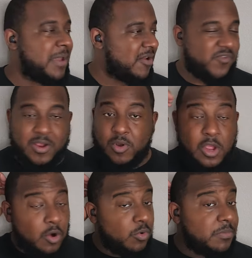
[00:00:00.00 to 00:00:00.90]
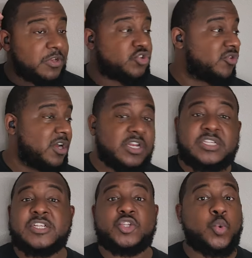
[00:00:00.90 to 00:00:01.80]
Matter of fact, we've been struggling
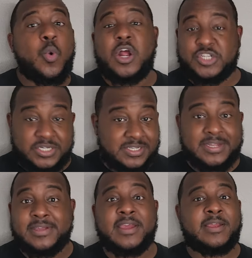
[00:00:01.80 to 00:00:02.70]
since the Washington